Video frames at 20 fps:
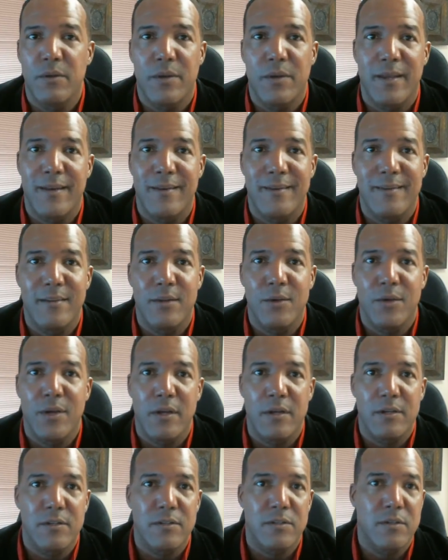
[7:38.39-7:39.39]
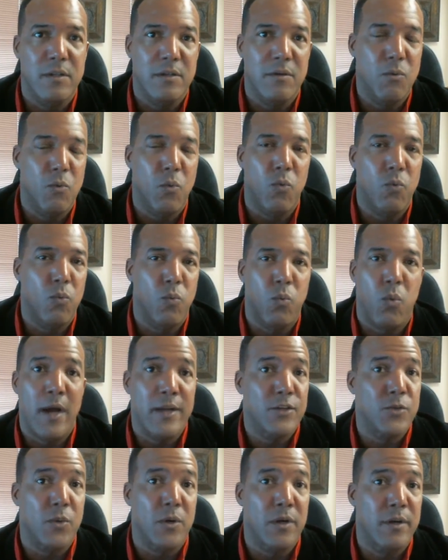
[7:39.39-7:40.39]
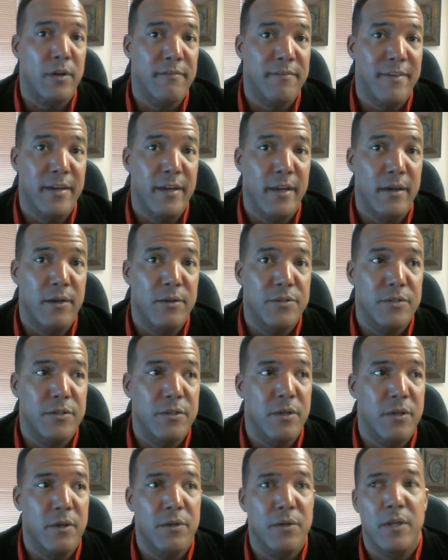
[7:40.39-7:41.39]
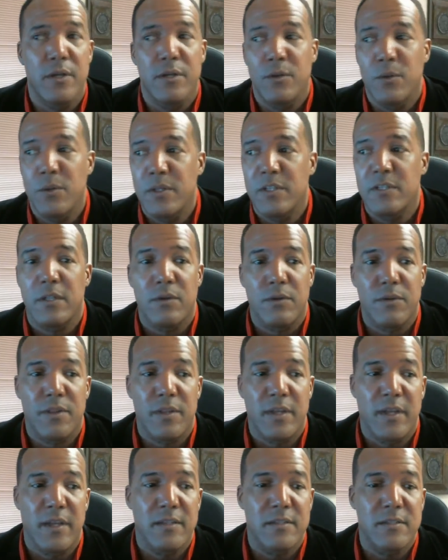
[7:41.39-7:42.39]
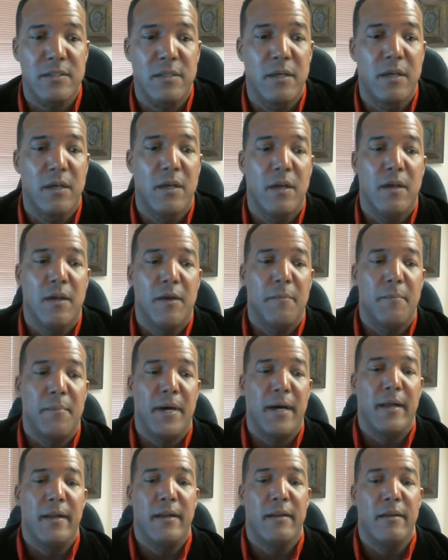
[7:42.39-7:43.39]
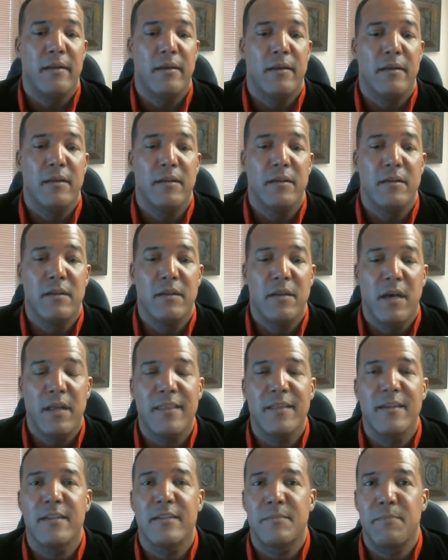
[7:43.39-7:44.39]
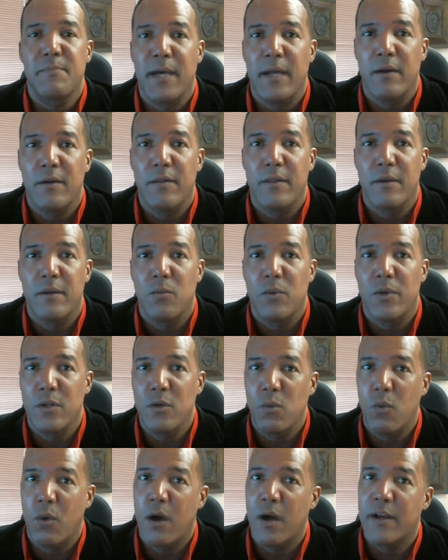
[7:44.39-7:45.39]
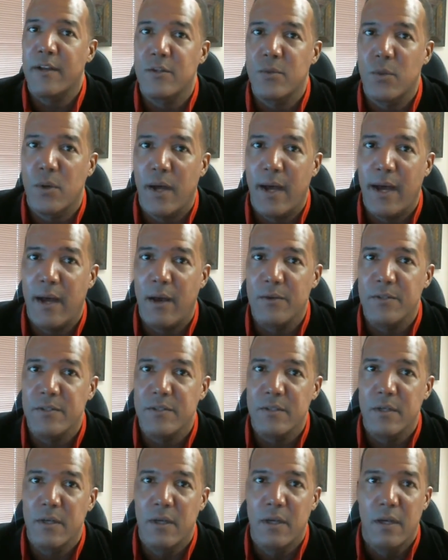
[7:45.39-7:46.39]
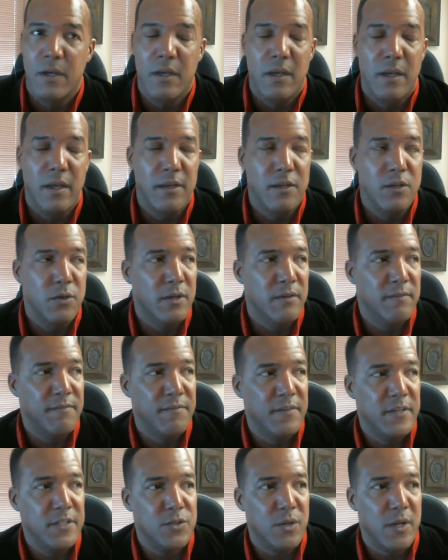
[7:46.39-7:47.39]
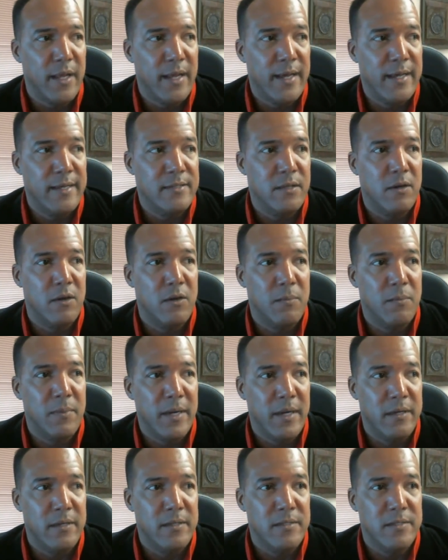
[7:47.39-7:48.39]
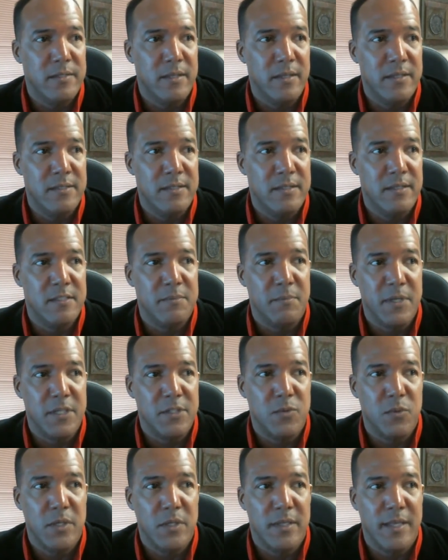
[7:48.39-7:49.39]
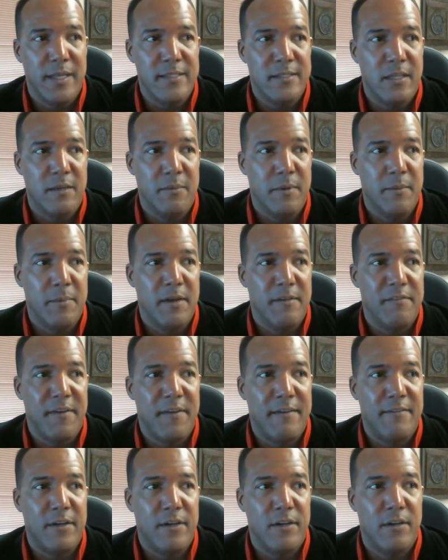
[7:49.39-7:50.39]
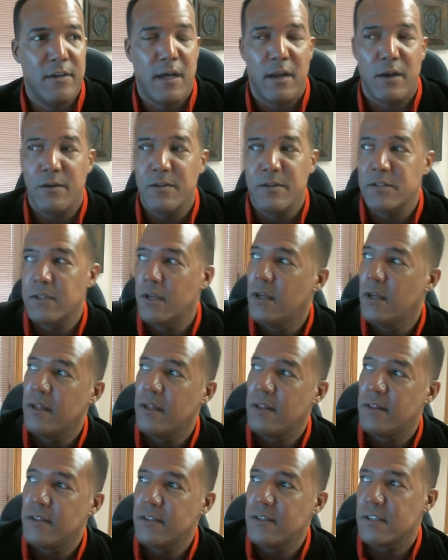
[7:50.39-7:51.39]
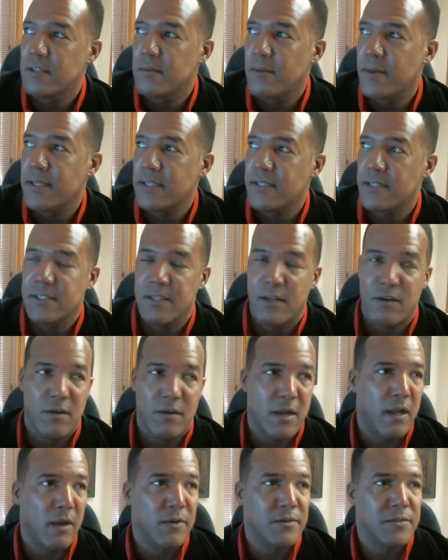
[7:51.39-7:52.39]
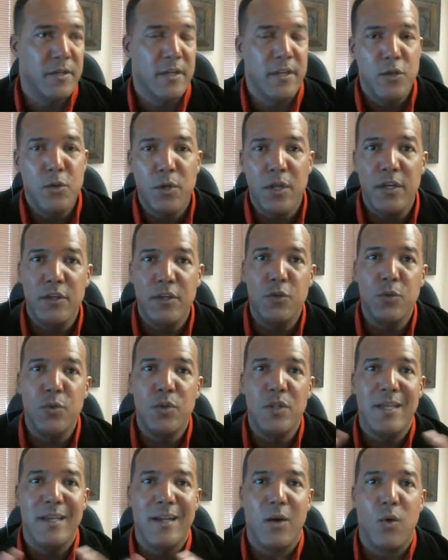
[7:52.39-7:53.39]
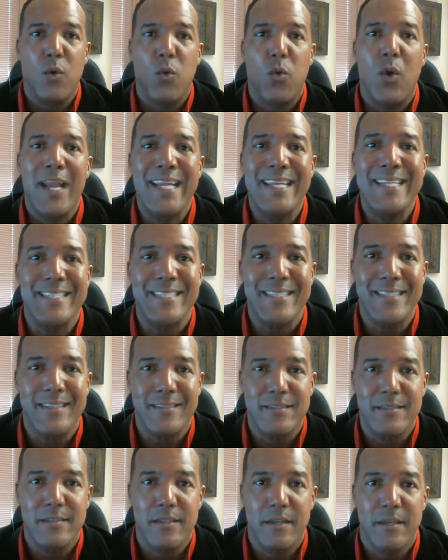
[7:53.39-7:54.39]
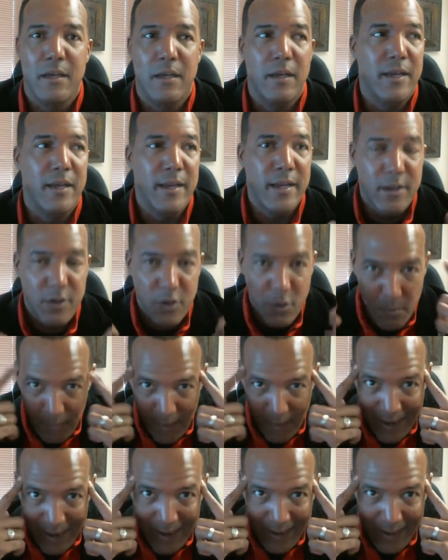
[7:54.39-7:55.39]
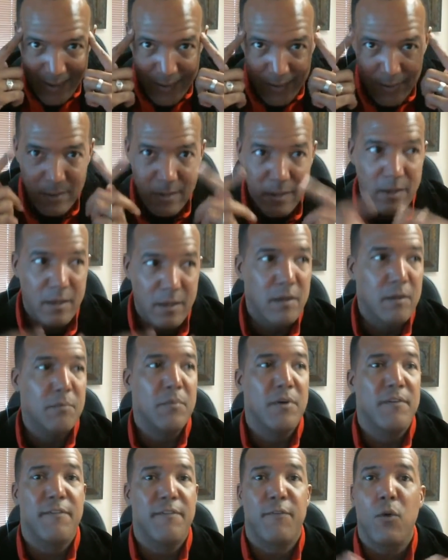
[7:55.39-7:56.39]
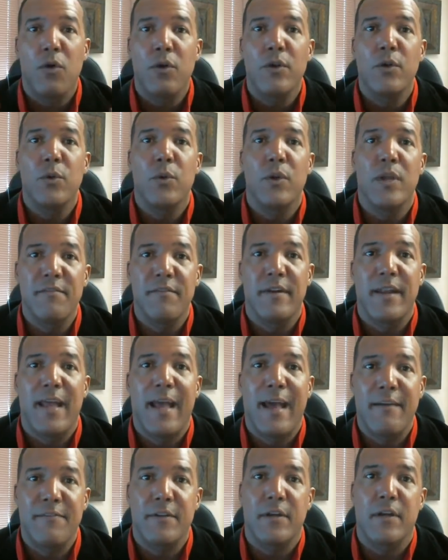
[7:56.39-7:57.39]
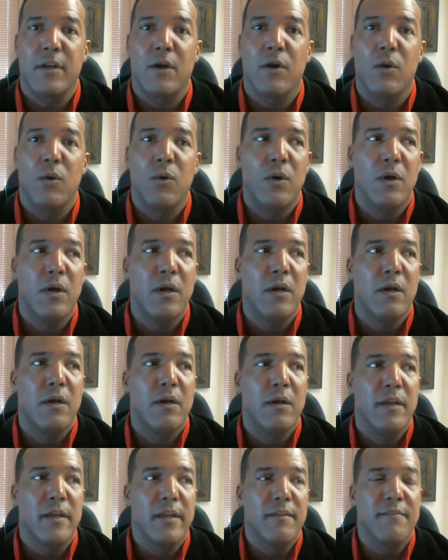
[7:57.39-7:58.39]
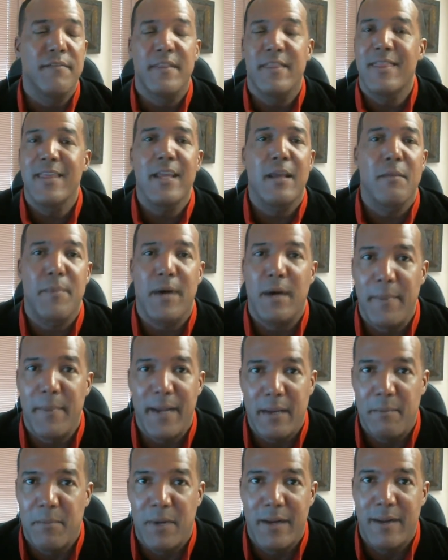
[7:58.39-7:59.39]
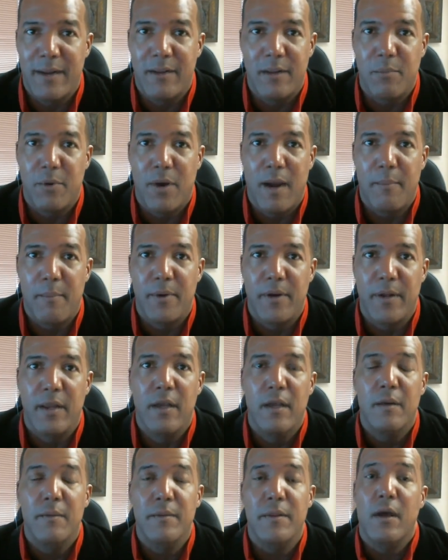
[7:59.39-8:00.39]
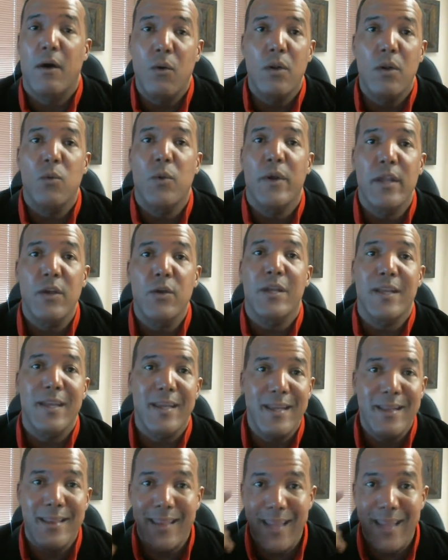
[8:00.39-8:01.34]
can you can watch one of your videos you know you can do these little things but nothing is better than when you walk into a house and you can visualize oh my goodness it needs this much wood that's going to be about $500 this is about $600 and you can do the equations in your mind before you even have to go even think about making money on the property the only way you can get